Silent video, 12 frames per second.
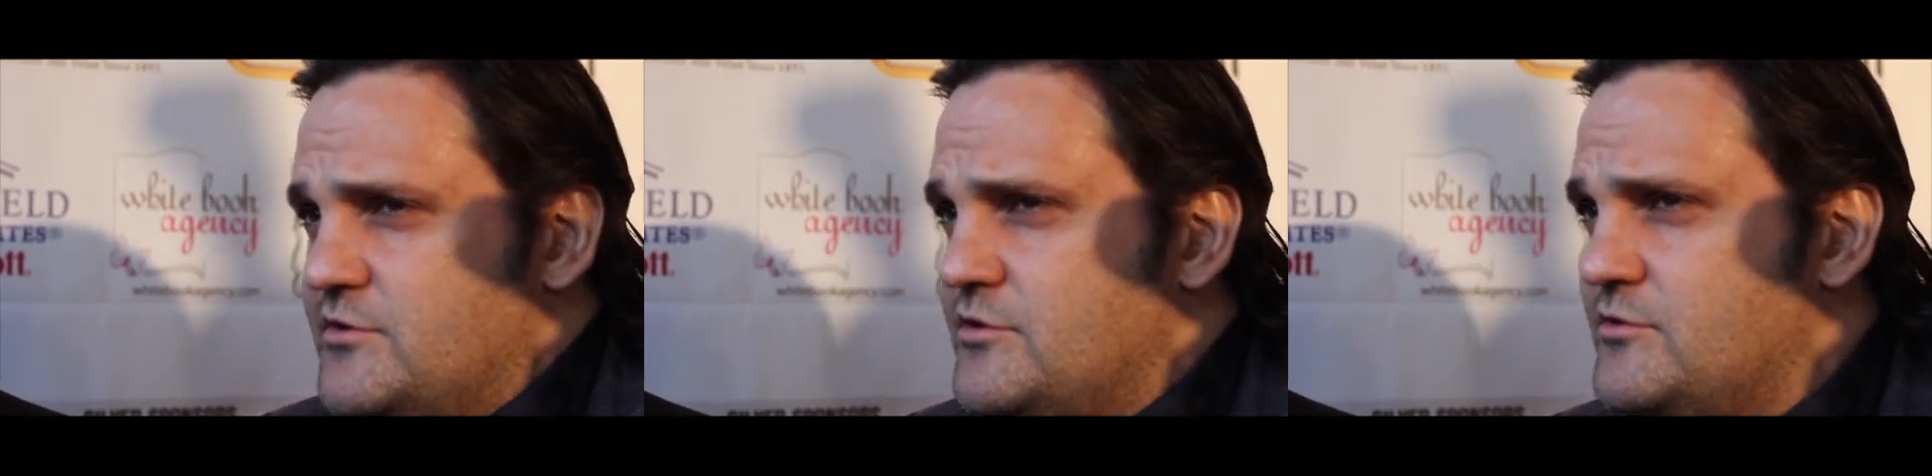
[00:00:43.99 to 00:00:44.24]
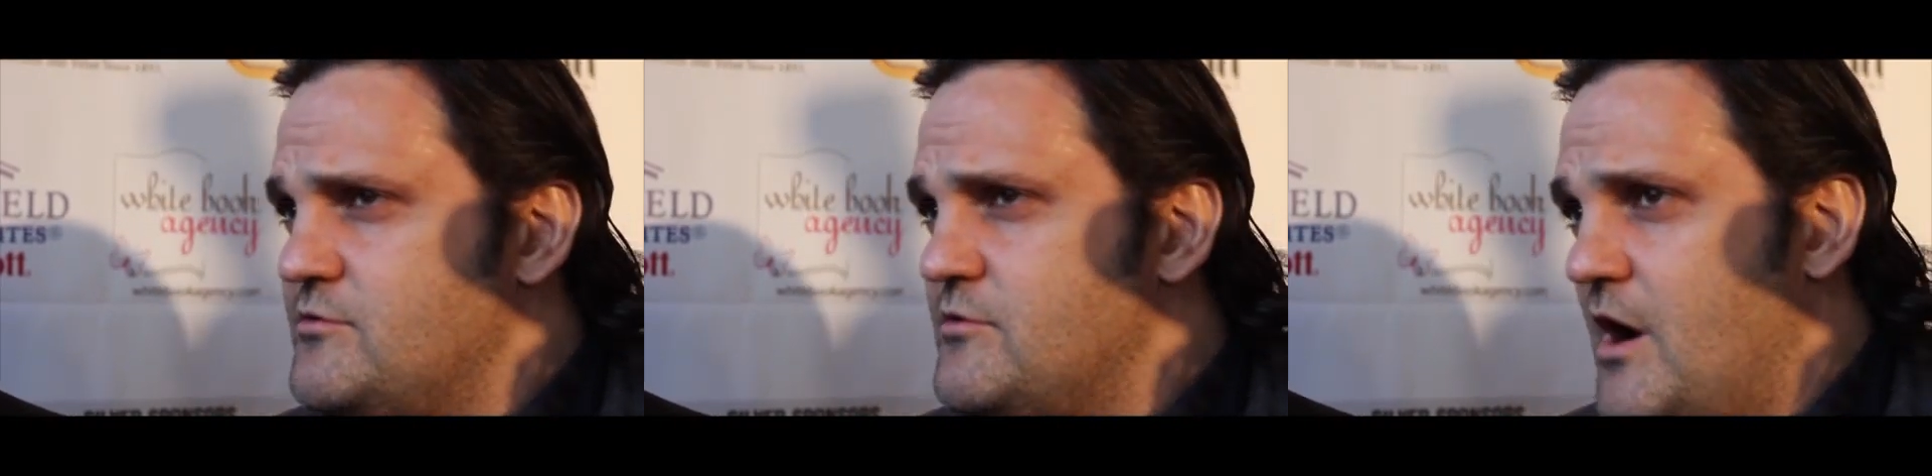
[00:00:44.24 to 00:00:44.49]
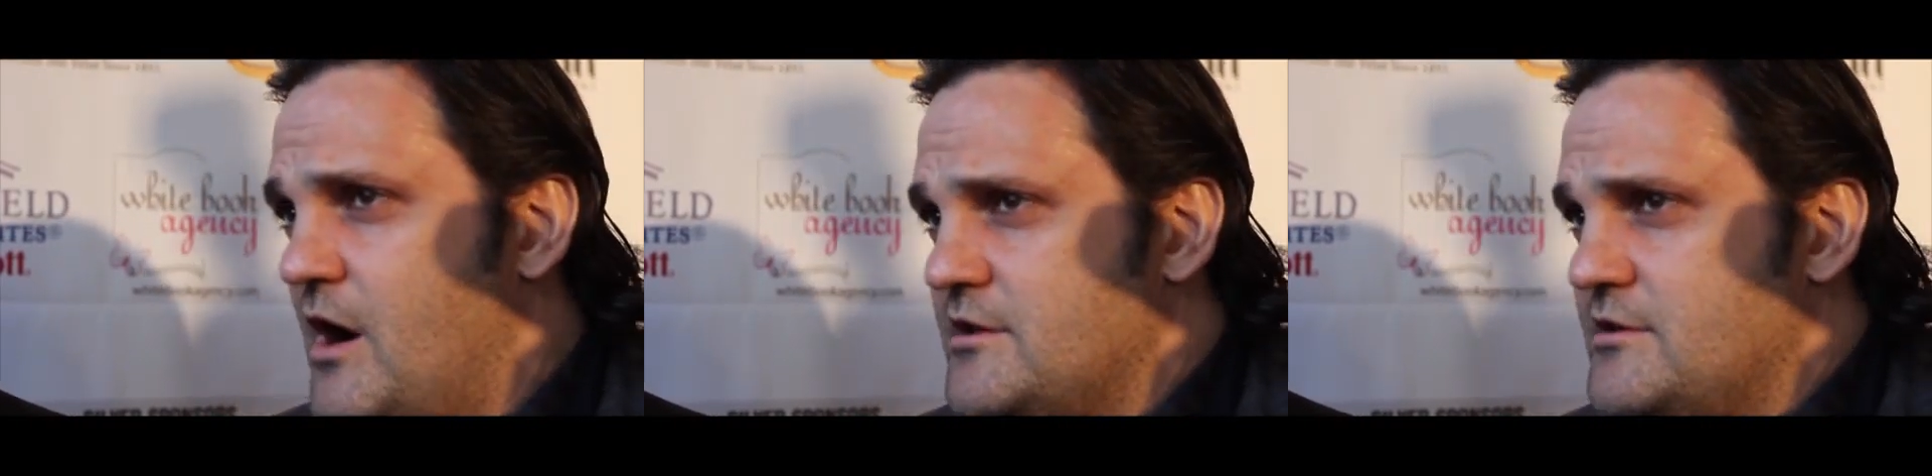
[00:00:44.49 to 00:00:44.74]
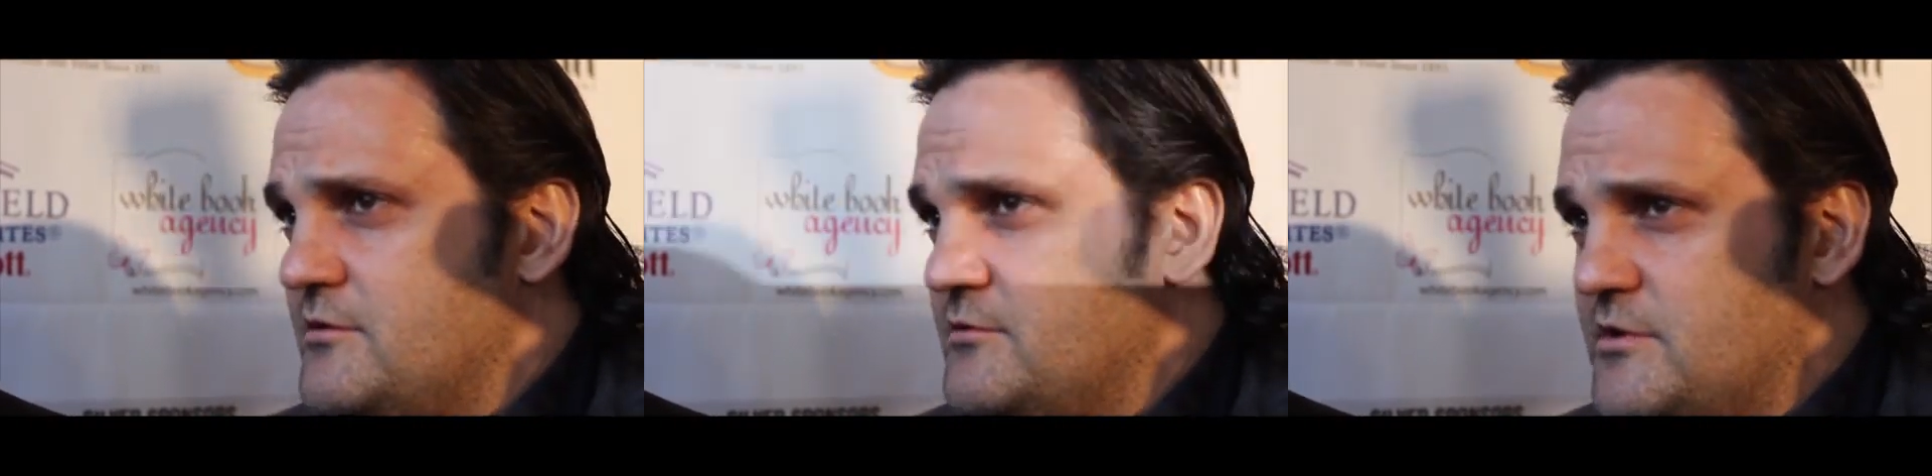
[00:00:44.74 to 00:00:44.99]
two
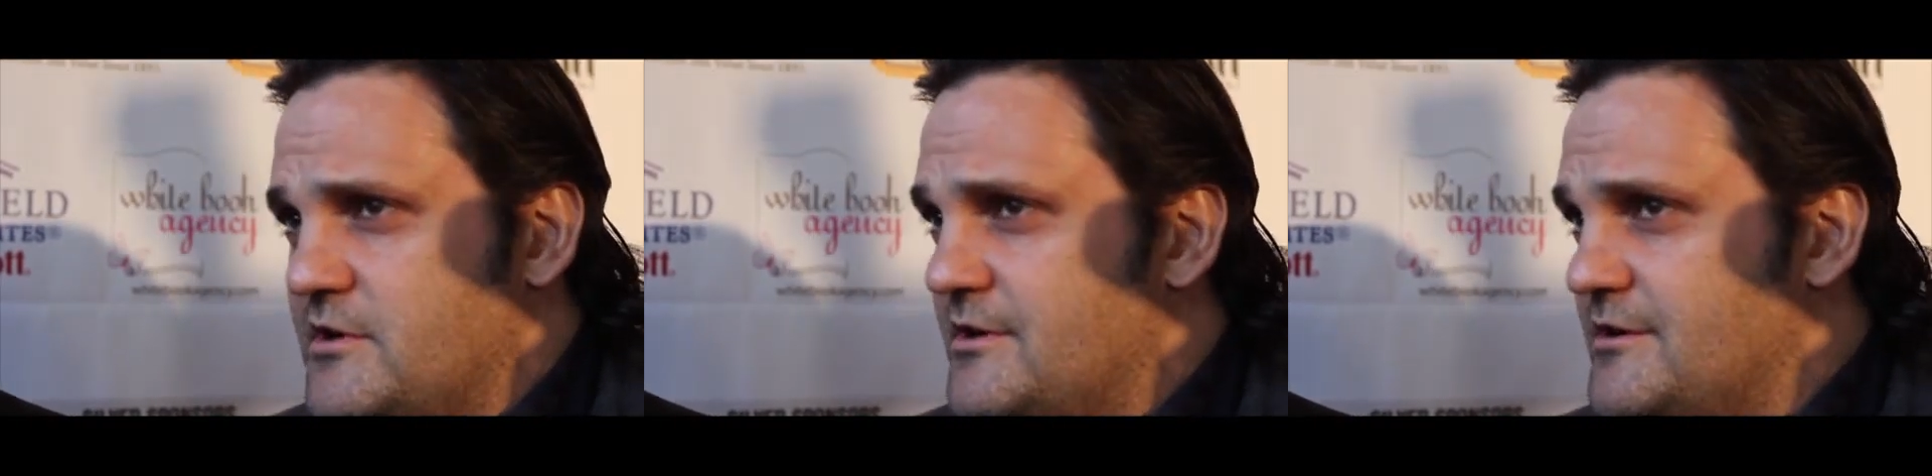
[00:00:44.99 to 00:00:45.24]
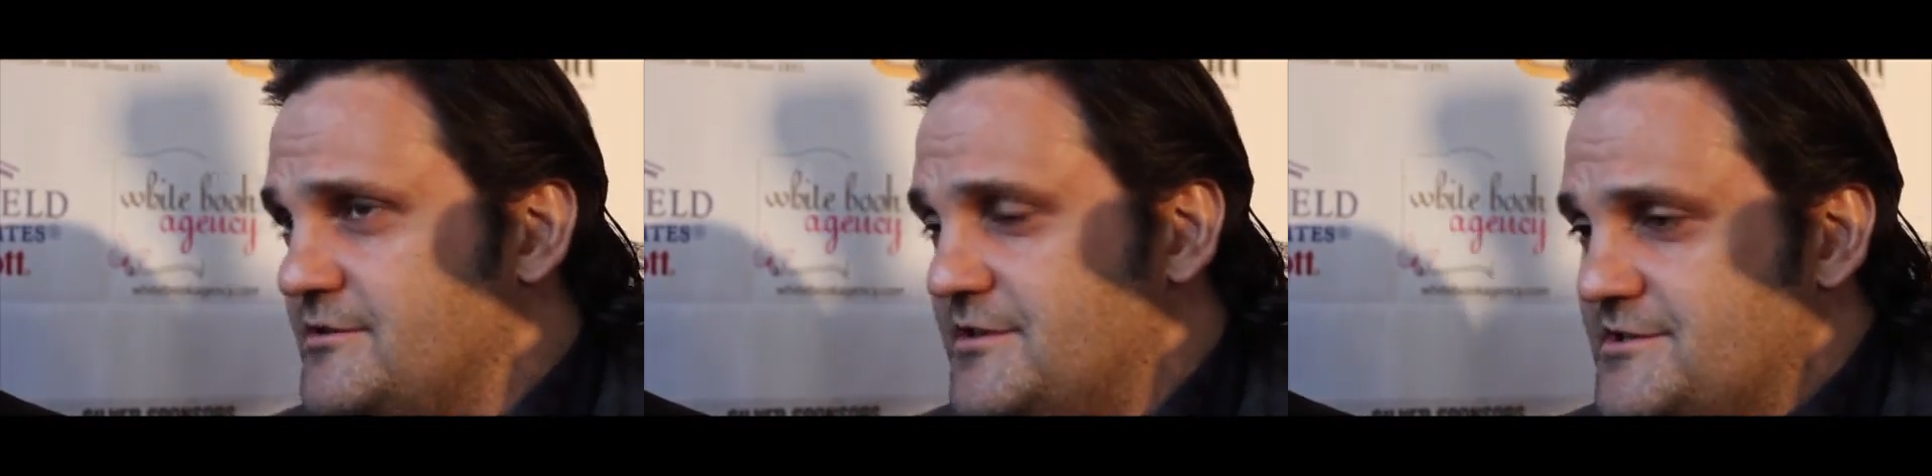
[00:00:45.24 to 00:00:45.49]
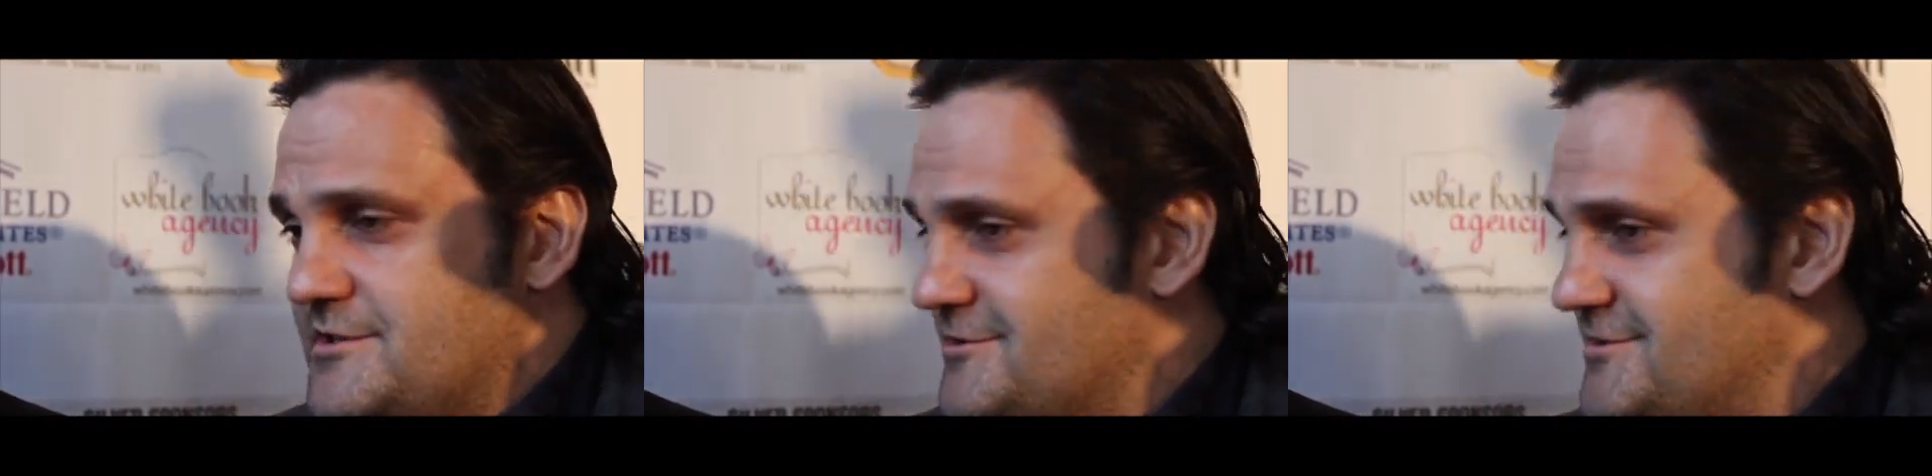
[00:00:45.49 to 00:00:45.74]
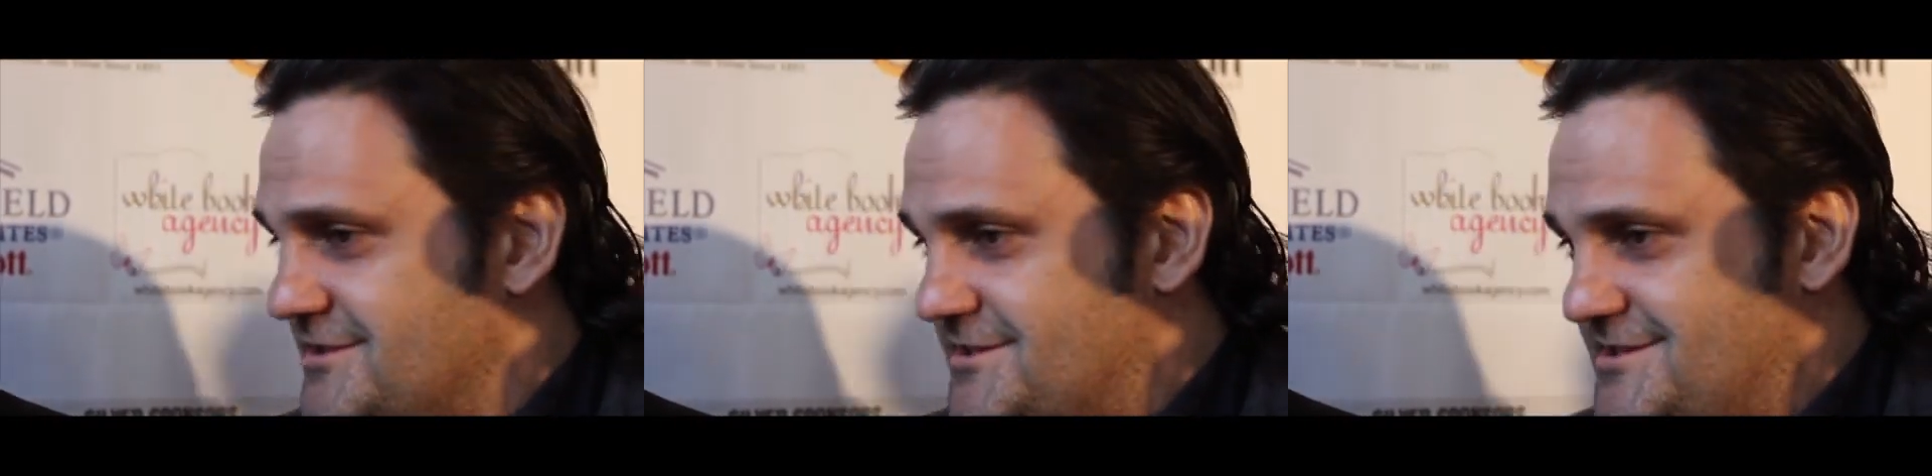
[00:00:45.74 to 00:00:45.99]
underworld
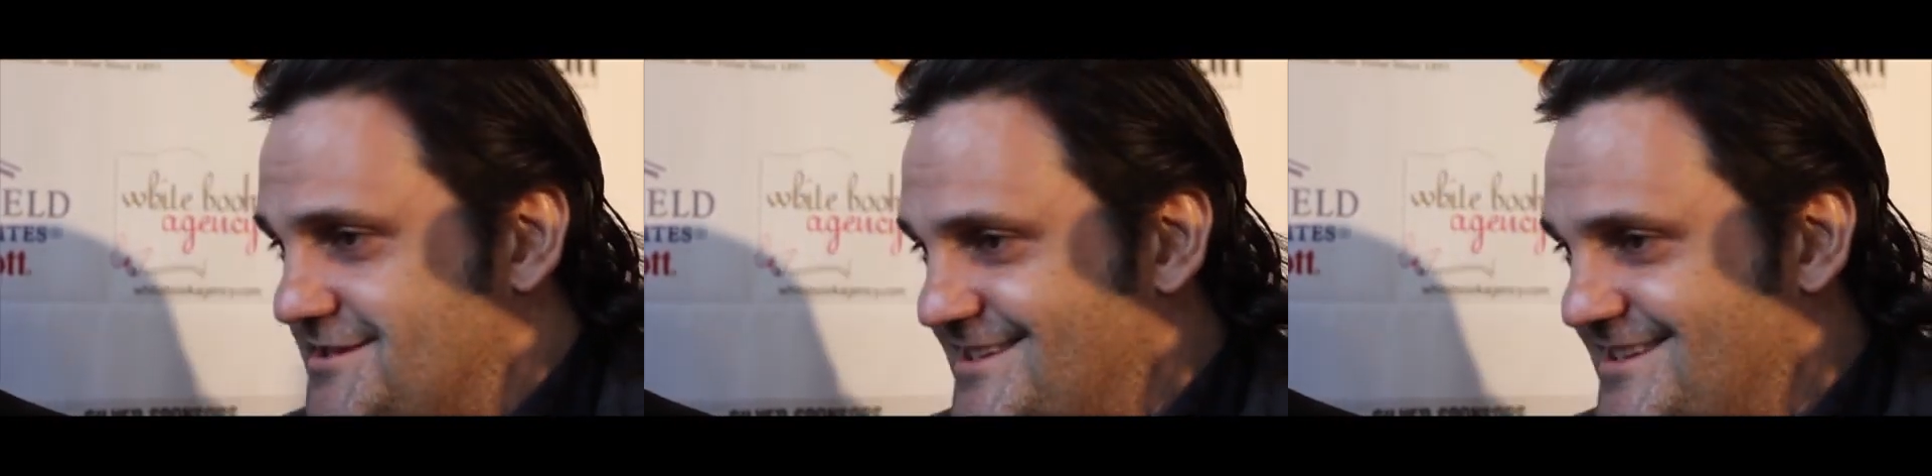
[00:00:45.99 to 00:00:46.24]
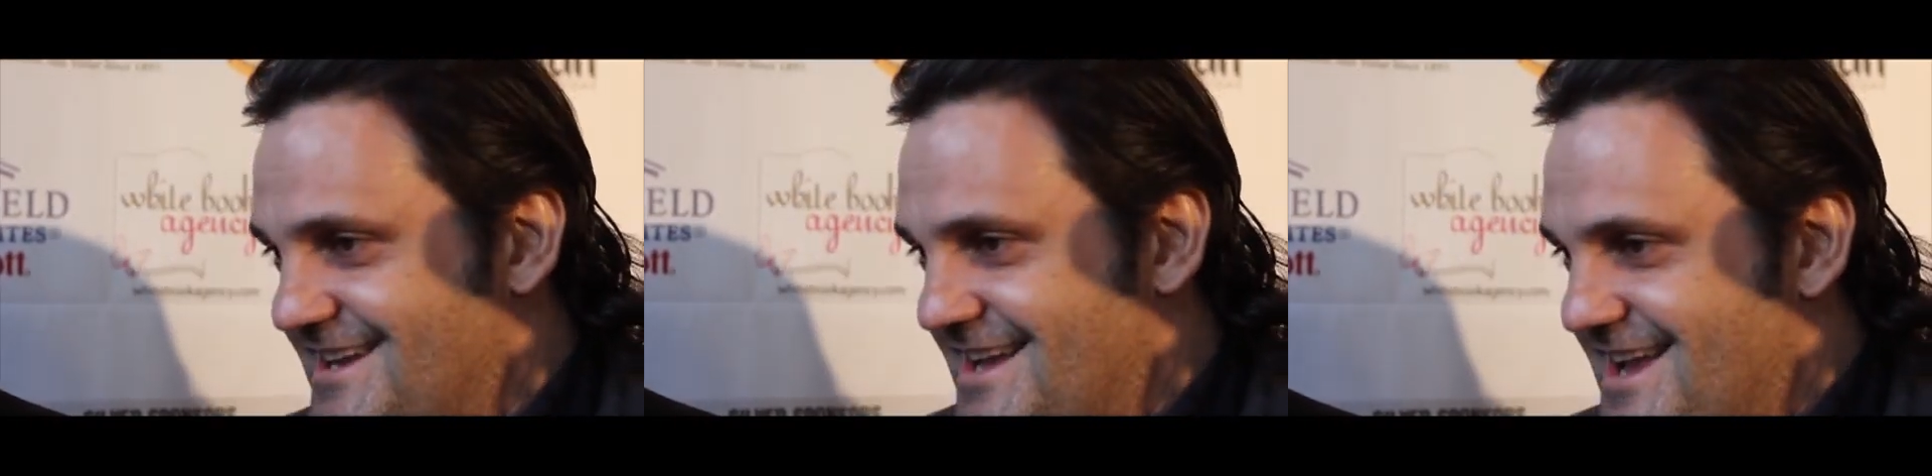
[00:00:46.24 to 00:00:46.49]
associates